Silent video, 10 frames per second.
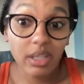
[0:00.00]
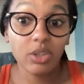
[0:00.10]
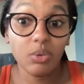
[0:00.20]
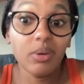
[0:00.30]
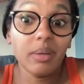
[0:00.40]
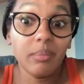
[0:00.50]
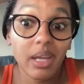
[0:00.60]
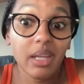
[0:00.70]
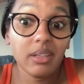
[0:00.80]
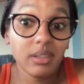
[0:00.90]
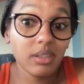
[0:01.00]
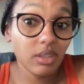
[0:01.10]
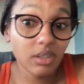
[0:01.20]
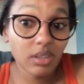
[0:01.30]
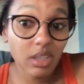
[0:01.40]
Like, you're
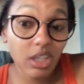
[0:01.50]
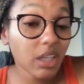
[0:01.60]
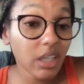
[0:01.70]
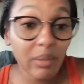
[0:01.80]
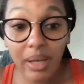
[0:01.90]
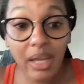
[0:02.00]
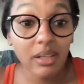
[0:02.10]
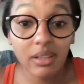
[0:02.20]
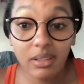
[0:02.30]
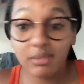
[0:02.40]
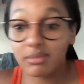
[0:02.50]
going to get paid